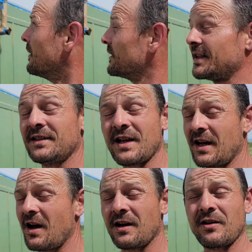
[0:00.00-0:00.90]
since I
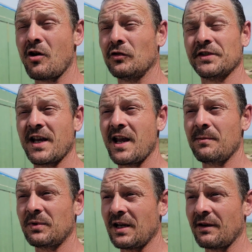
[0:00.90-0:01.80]
got it all
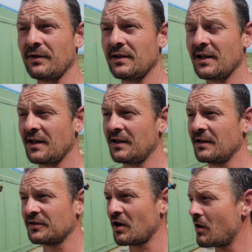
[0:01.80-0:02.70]
taped and everything
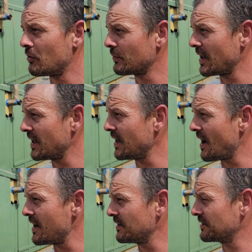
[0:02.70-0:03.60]
is all ready,
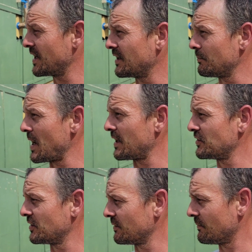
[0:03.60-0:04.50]
I just can't
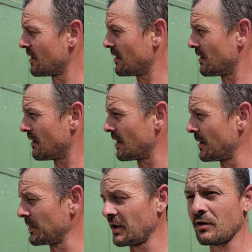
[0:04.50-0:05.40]
imagine
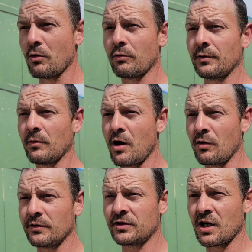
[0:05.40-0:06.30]
I'm going to go through all
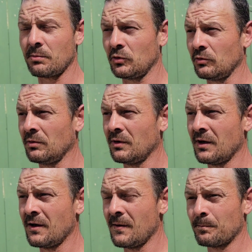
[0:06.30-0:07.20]
the trouble
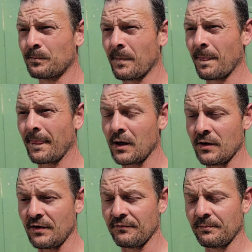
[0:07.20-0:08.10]

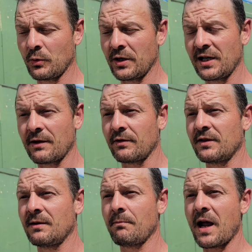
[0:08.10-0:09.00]
of putting
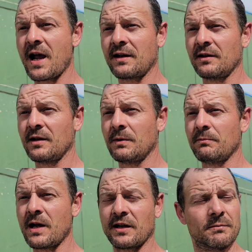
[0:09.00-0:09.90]
everything back and coming
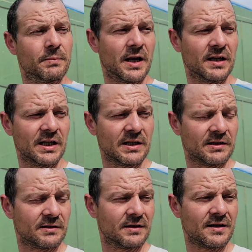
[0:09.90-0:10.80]
back and painting
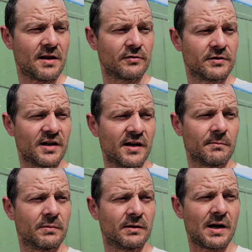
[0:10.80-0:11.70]
it another
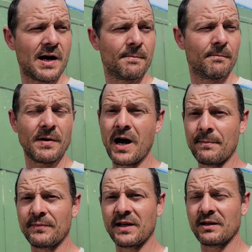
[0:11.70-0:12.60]
time.
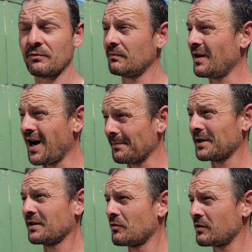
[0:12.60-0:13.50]
I'm thinking I'm
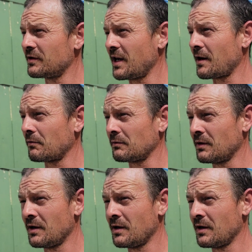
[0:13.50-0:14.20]
going to go to town.